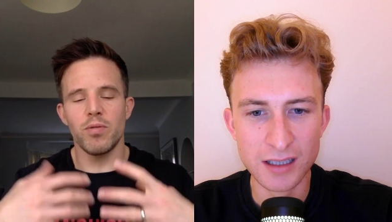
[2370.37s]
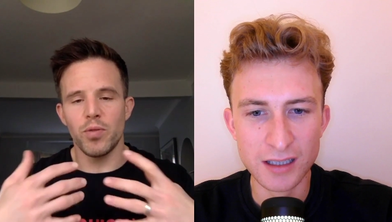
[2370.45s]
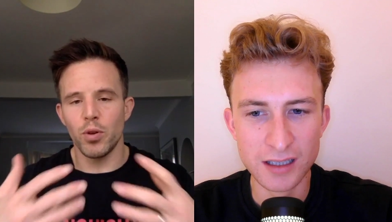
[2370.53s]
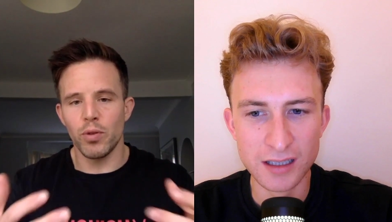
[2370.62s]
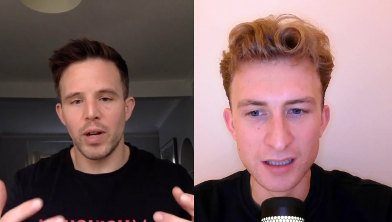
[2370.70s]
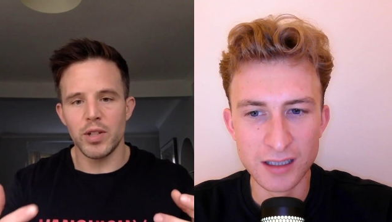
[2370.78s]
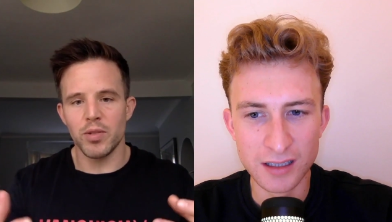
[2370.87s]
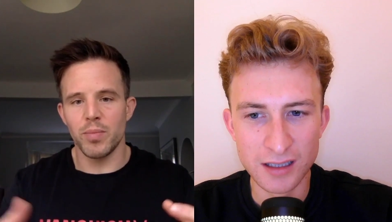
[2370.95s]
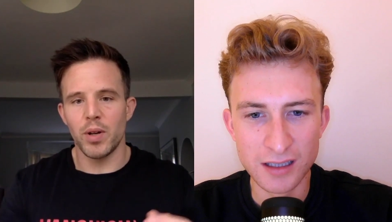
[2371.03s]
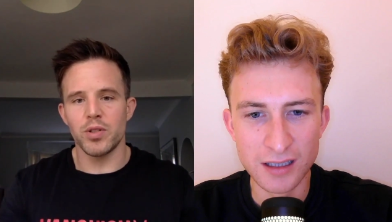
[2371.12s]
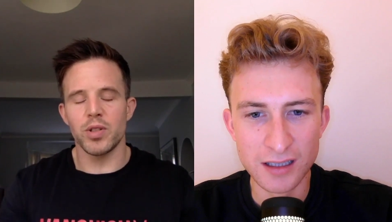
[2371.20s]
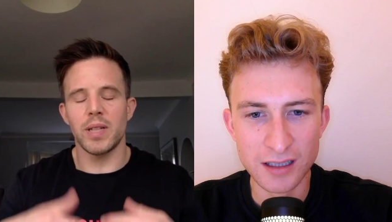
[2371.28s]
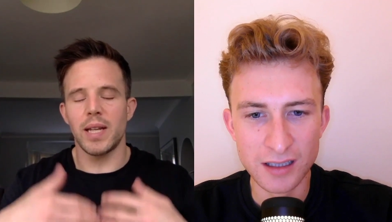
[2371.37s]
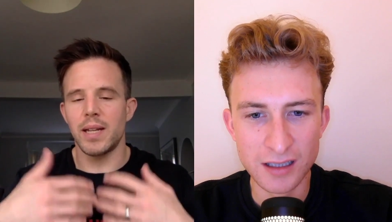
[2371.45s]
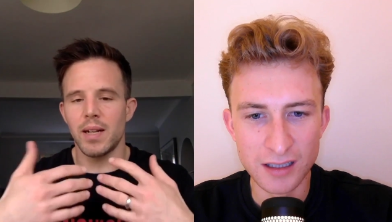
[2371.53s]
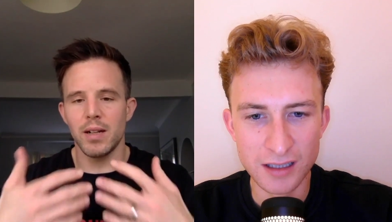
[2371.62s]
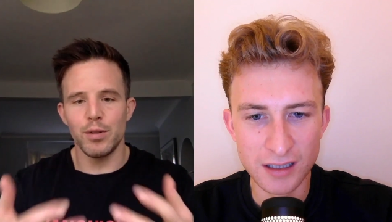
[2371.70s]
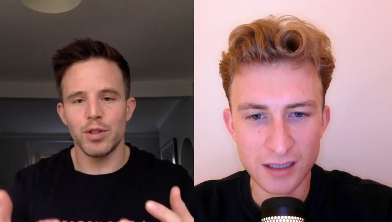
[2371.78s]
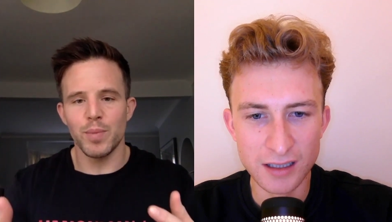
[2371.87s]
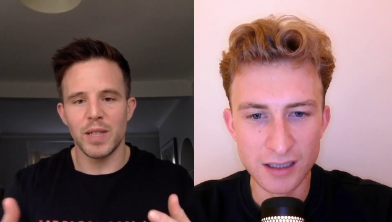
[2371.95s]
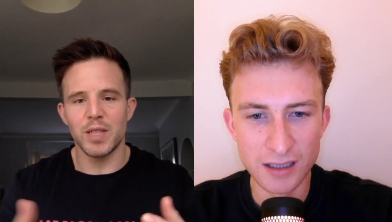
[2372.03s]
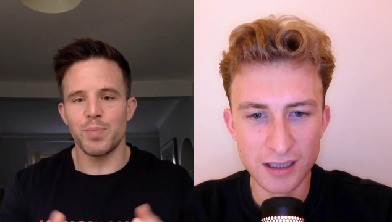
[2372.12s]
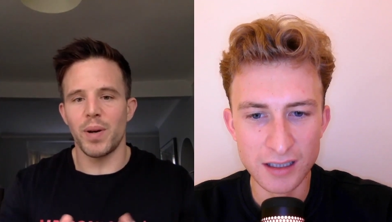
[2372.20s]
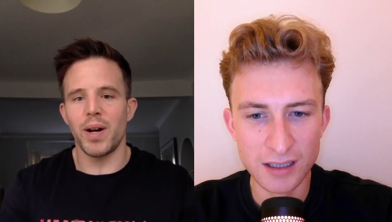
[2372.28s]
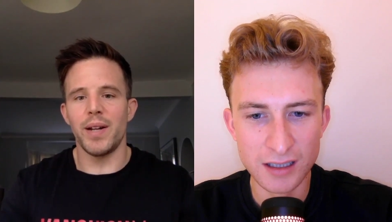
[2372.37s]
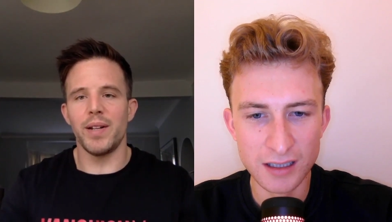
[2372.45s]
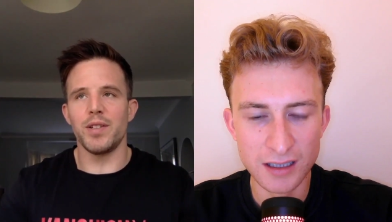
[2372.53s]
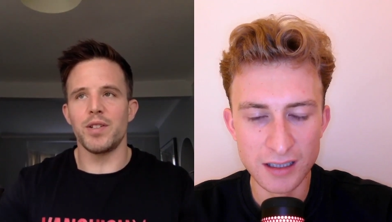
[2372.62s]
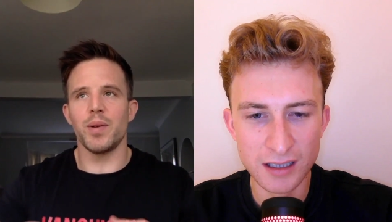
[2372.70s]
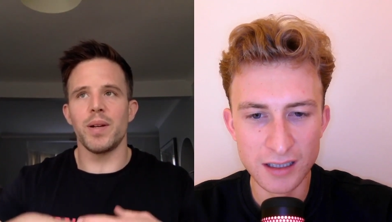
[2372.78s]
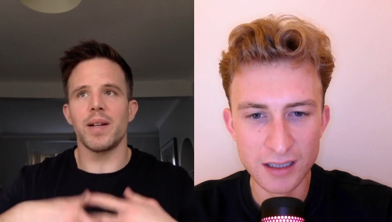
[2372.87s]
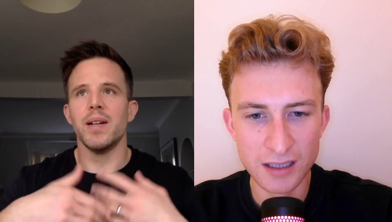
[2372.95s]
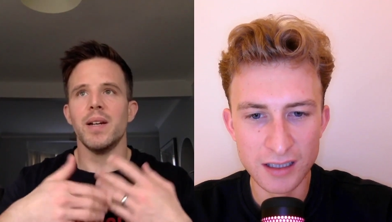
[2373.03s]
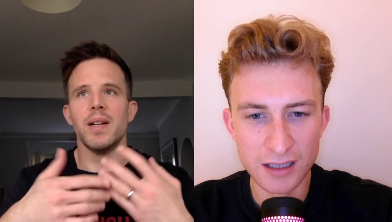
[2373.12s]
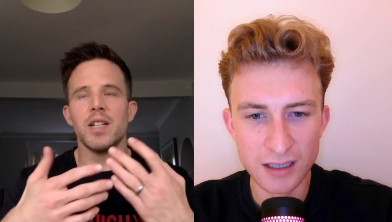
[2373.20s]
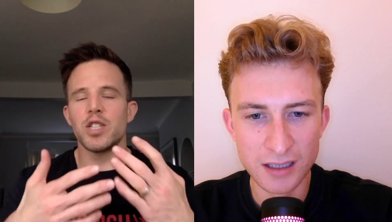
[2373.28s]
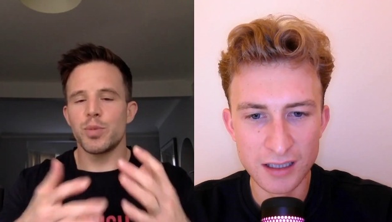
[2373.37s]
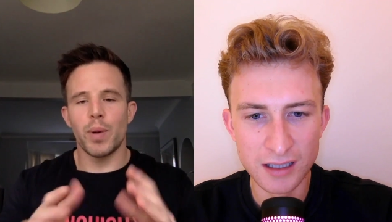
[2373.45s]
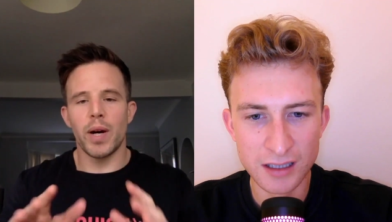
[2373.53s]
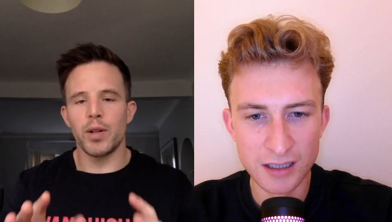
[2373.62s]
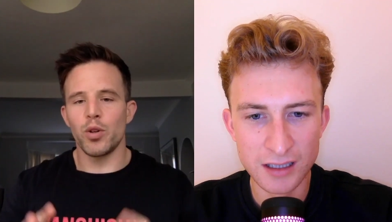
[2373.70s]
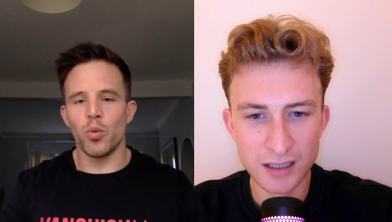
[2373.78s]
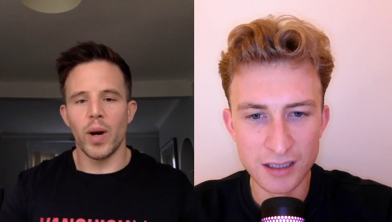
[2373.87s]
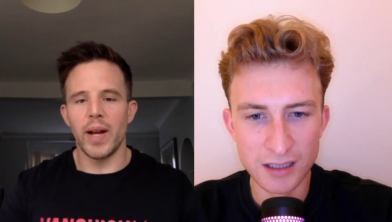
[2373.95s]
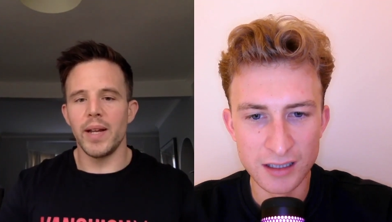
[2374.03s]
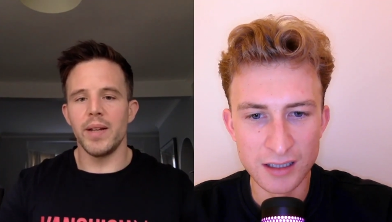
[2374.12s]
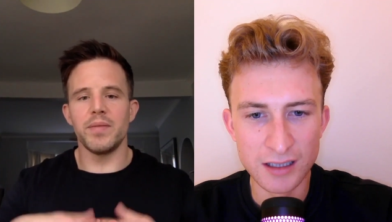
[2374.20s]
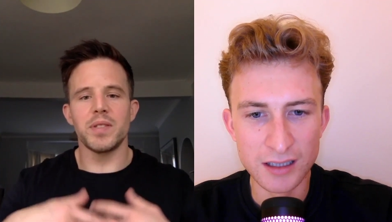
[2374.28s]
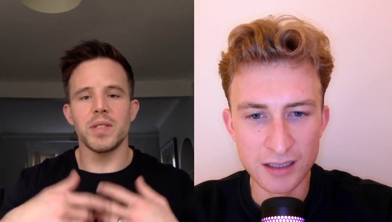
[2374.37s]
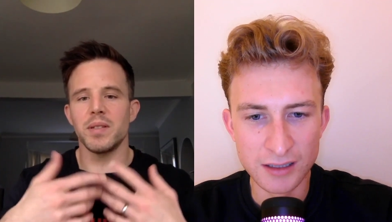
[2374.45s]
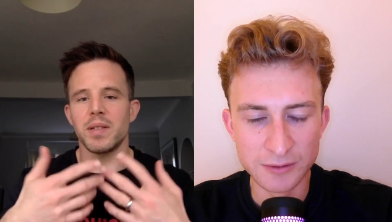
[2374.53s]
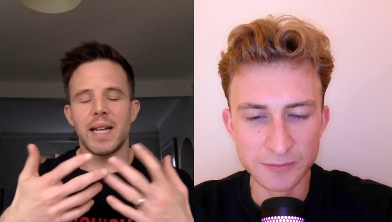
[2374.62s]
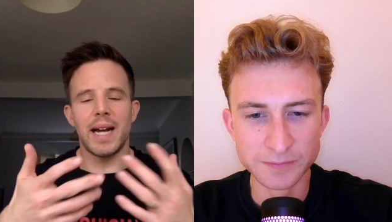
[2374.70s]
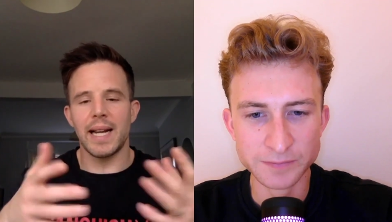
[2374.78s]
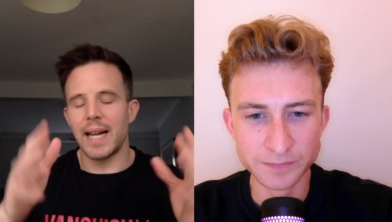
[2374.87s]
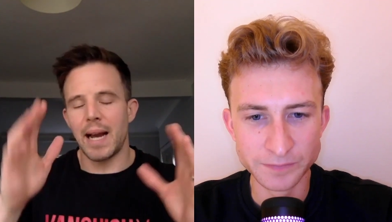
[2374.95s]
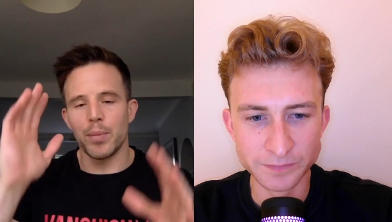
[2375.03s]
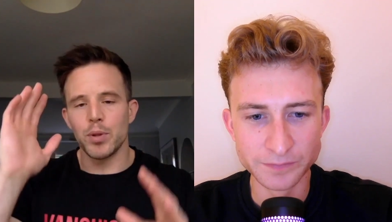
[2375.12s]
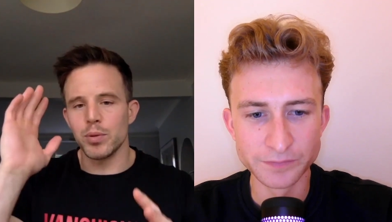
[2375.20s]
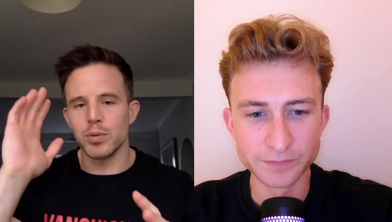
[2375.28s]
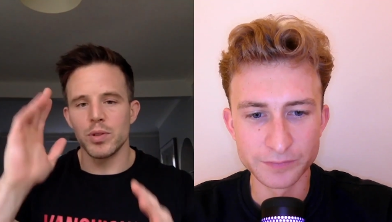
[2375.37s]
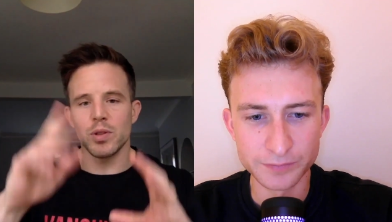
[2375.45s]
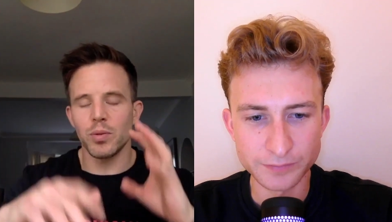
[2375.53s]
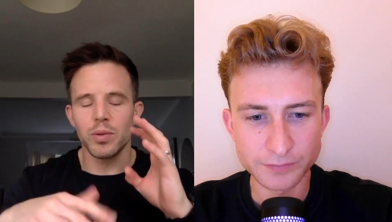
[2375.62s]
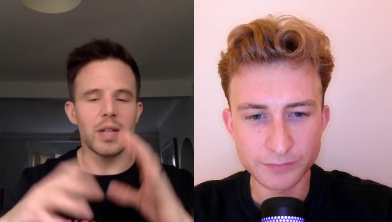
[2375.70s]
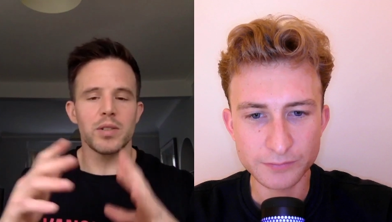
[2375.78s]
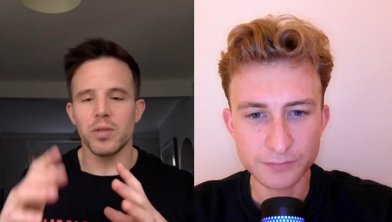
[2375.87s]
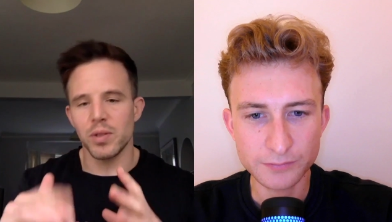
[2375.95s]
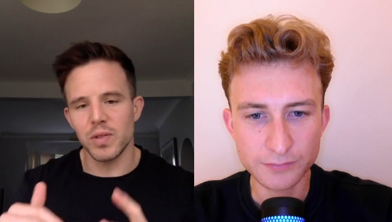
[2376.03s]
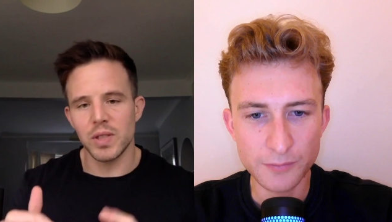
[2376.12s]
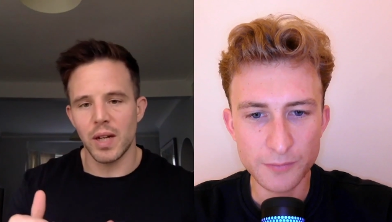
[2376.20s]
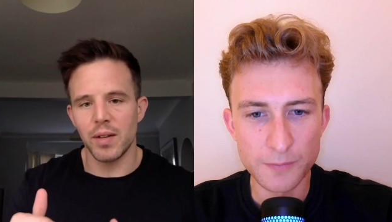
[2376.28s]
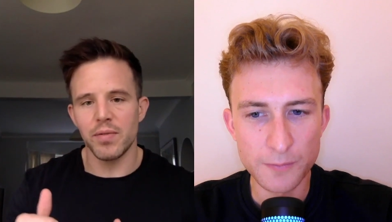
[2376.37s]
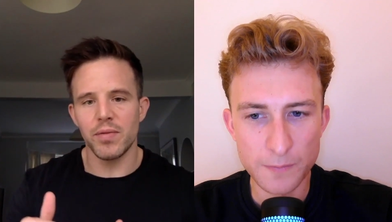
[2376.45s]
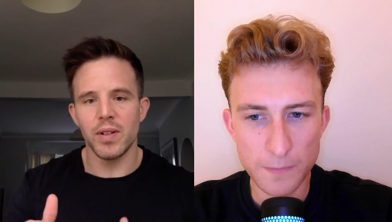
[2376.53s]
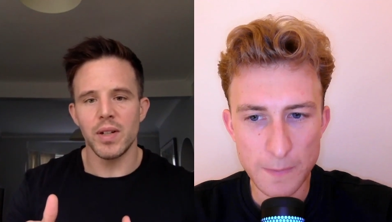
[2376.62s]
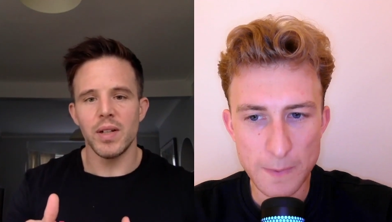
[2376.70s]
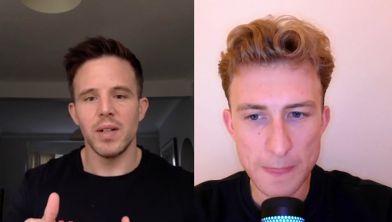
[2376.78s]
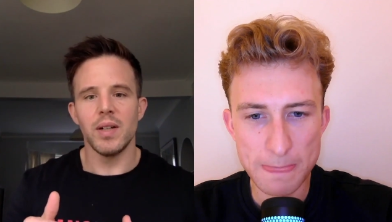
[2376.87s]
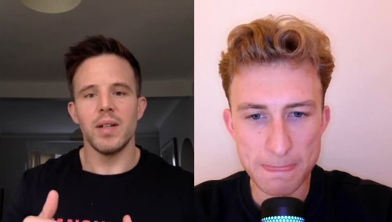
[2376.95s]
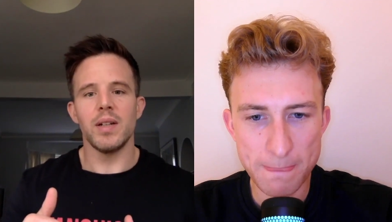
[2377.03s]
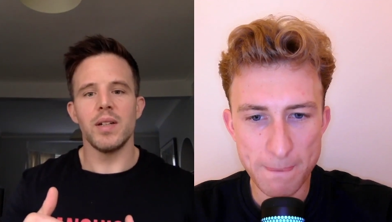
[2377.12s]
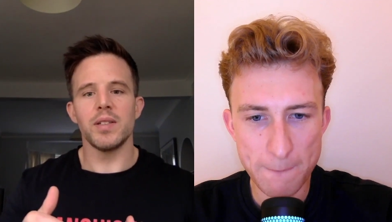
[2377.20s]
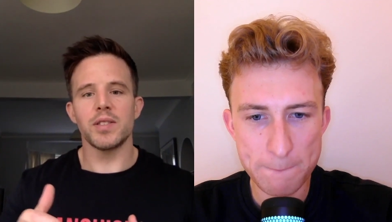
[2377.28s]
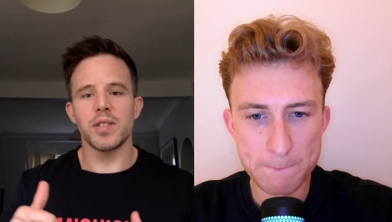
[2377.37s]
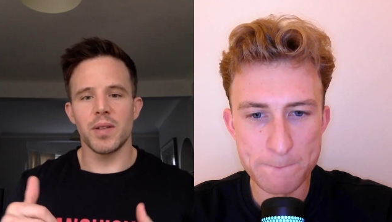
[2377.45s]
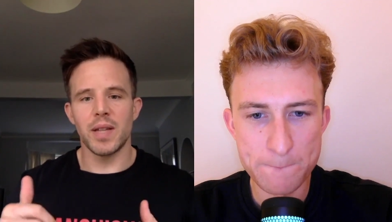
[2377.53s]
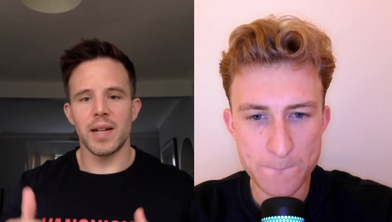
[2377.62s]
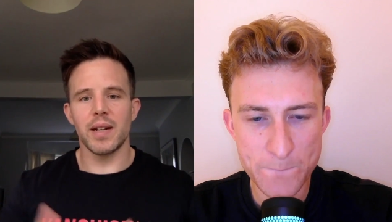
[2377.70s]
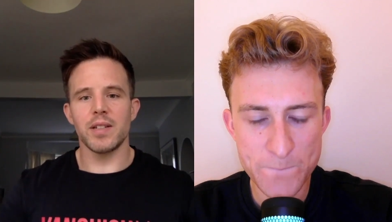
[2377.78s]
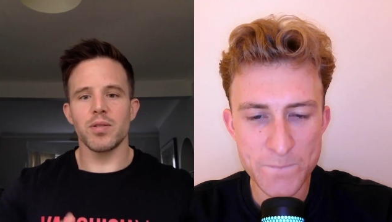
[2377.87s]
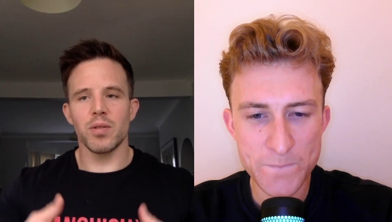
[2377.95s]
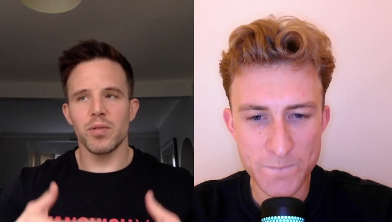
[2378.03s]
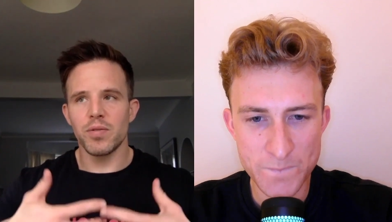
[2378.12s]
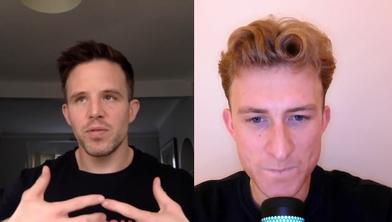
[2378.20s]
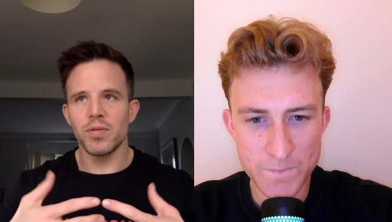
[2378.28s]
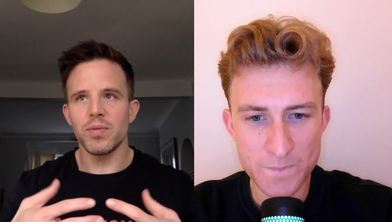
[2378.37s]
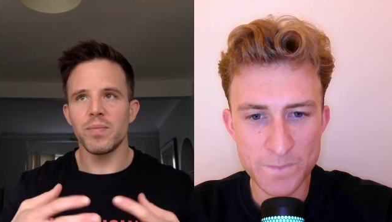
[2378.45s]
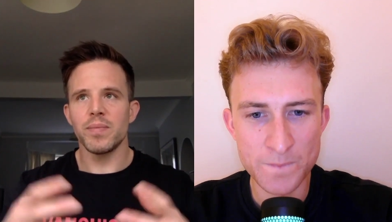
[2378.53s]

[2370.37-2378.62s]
Speaker 1: full range of motion that includes my spine and doing spinal waves and cat camels and all that sort of stuff so that I sort of